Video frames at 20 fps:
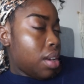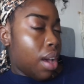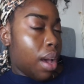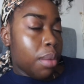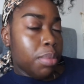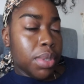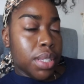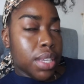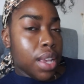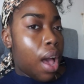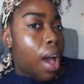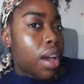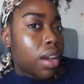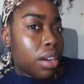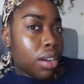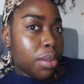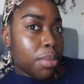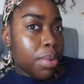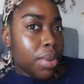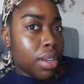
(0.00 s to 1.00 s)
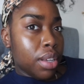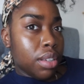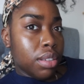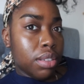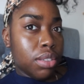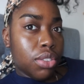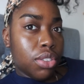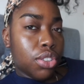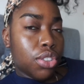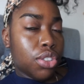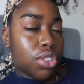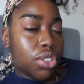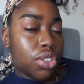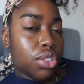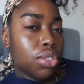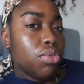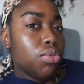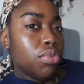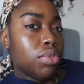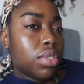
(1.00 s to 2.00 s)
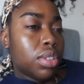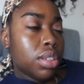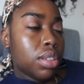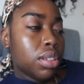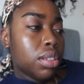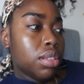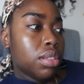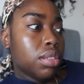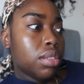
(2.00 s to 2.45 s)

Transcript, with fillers: I be tired, but shoot.